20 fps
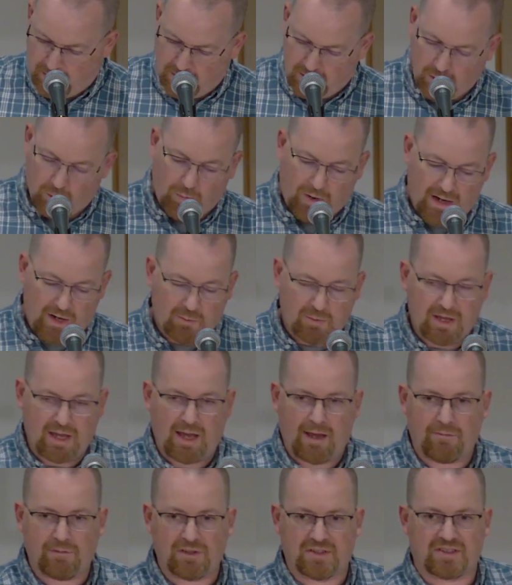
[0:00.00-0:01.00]
Now, why do we
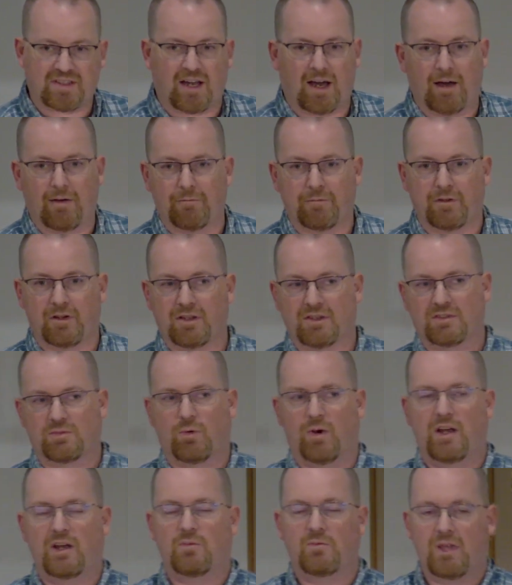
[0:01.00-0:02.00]
have this confidence?
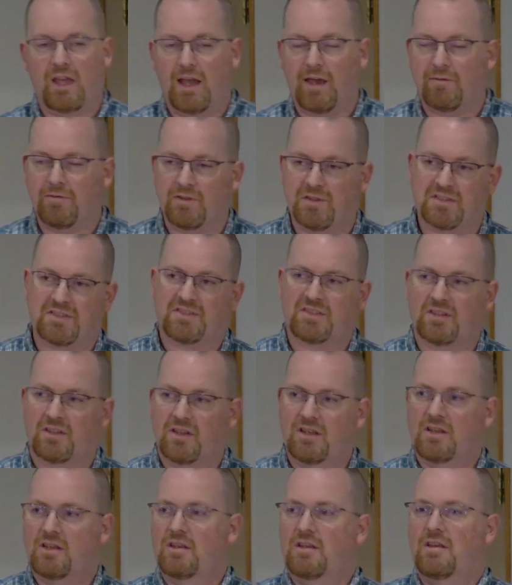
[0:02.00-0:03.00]
Why do we have this
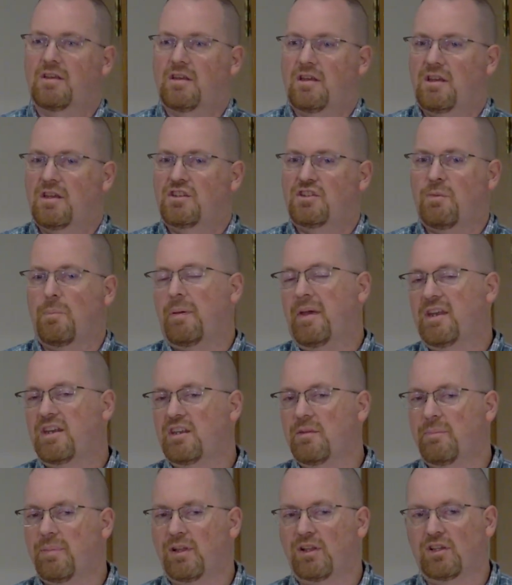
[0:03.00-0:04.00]

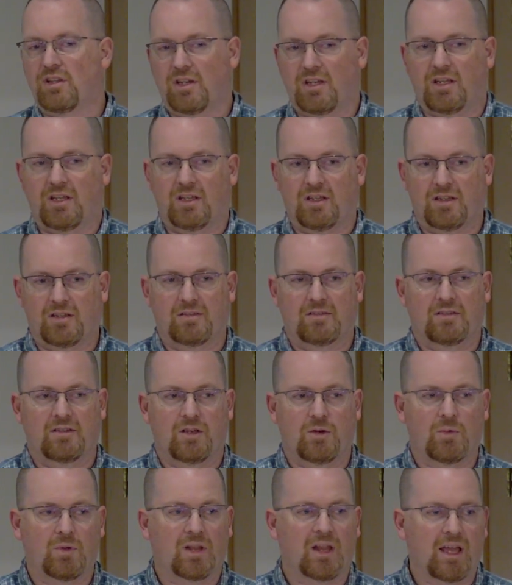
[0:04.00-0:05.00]
dependability
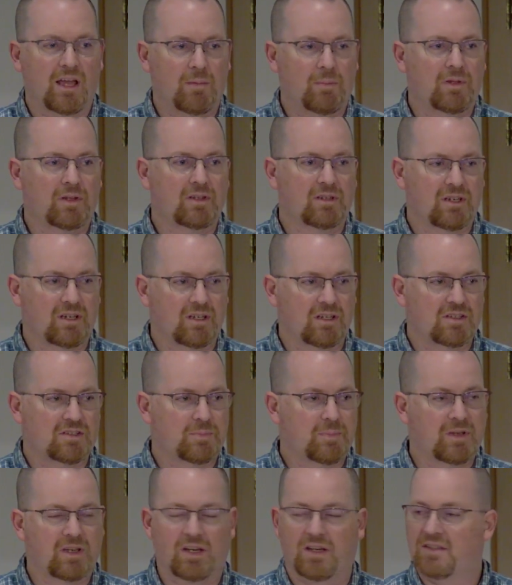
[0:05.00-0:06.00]
and reliability? It's
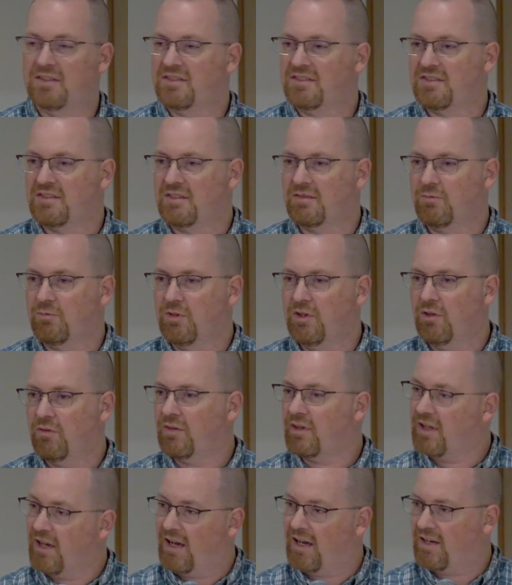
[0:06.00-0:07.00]
because we know
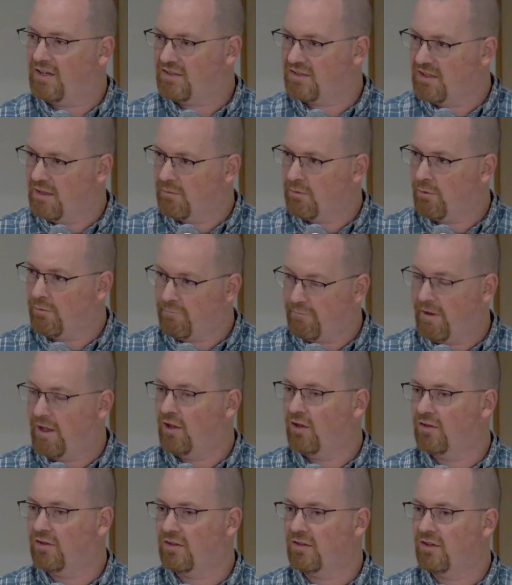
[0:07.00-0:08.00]
that God has never
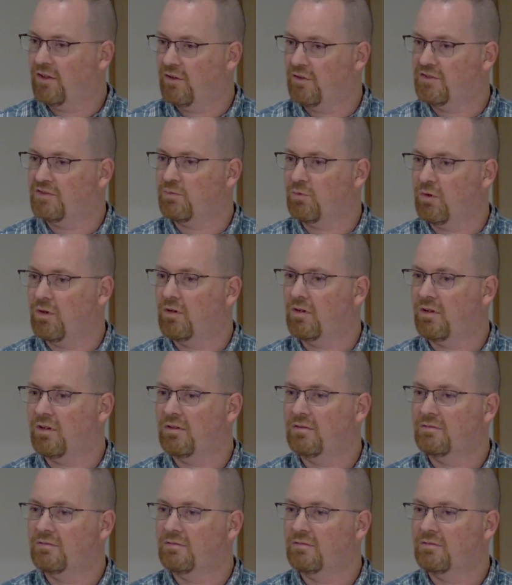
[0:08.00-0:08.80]
failed on his word.